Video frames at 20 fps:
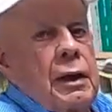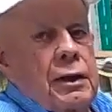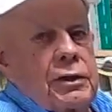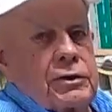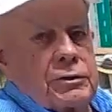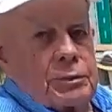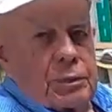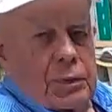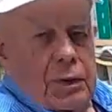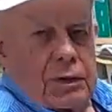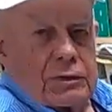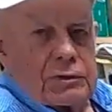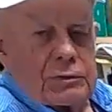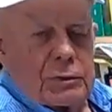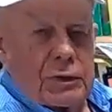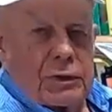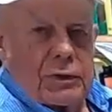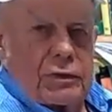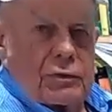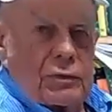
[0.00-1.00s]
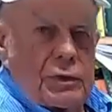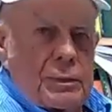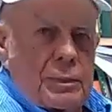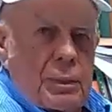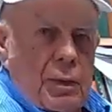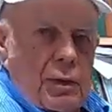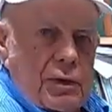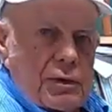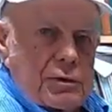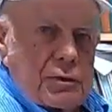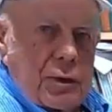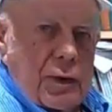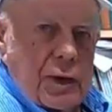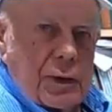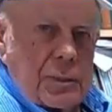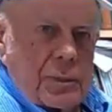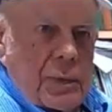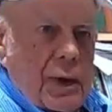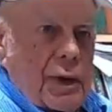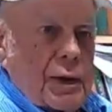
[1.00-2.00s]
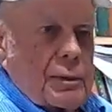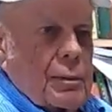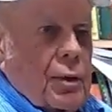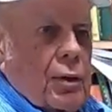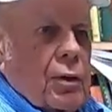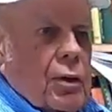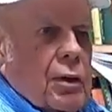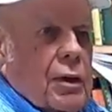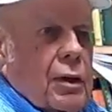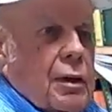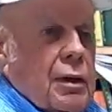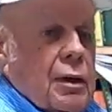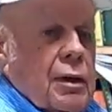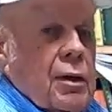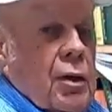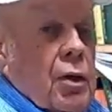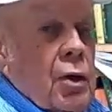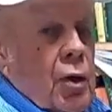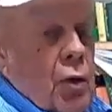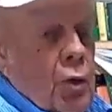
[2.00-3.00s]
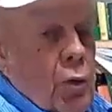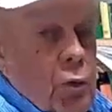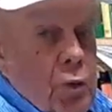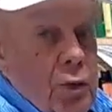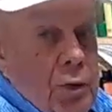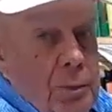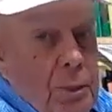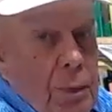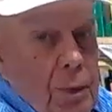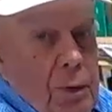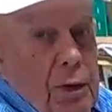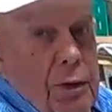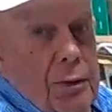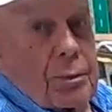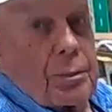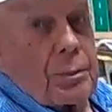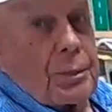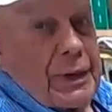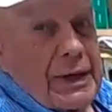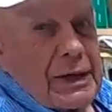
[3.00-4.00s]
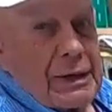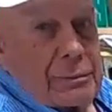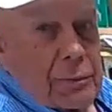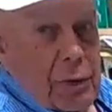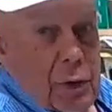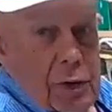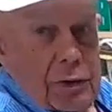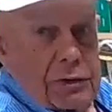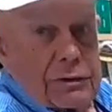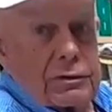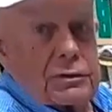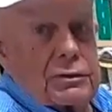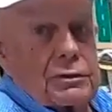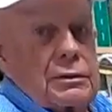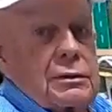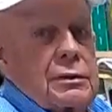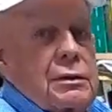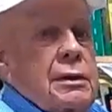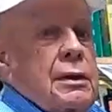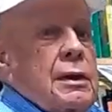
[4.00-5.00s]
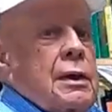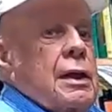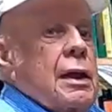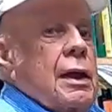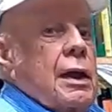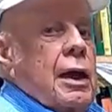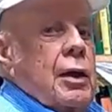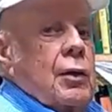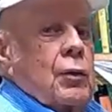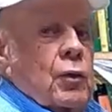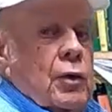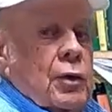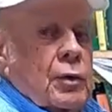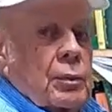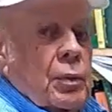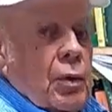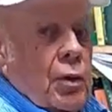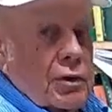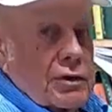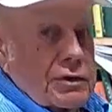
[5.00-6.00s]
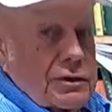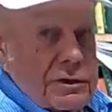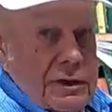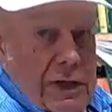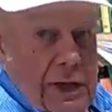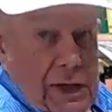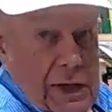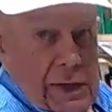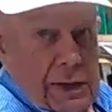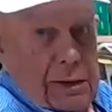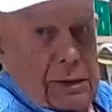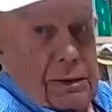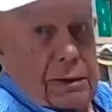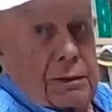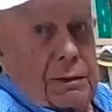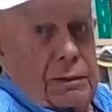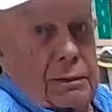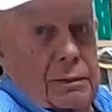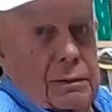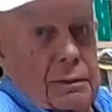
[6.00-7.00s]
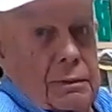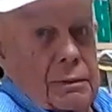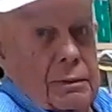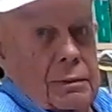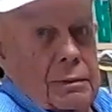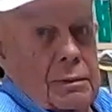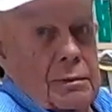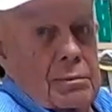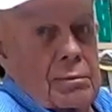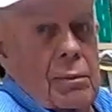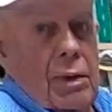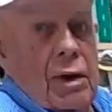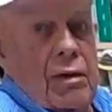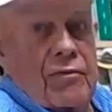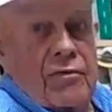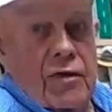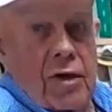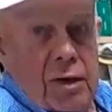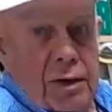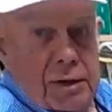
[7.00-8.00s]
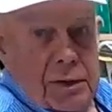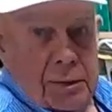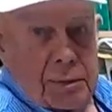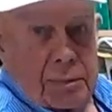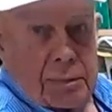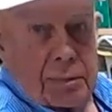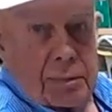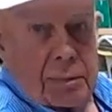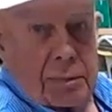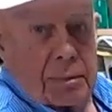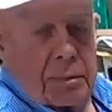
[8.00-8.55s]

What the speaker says: is approximately 3 parts ground pine bark, 1 part peat moss, and 1 part sand by volume.